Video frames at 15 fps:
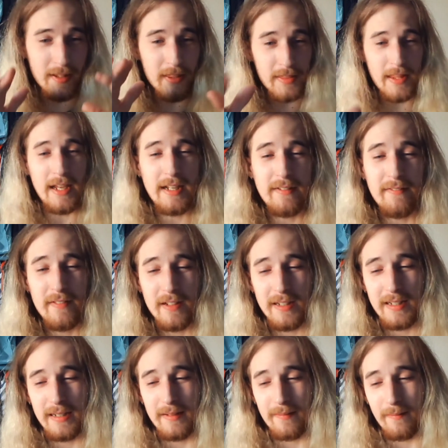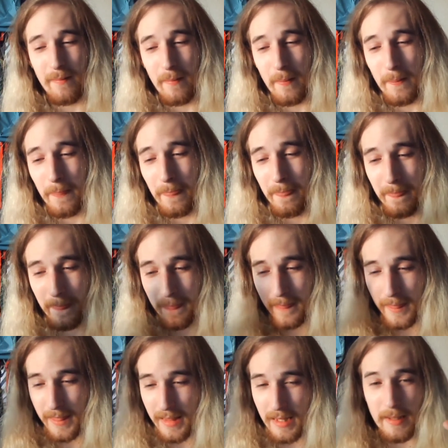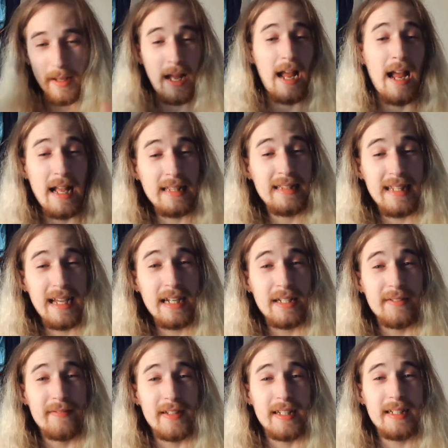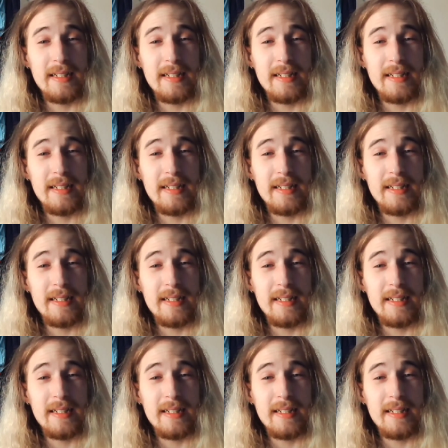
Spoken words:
Thankfully, at the end of the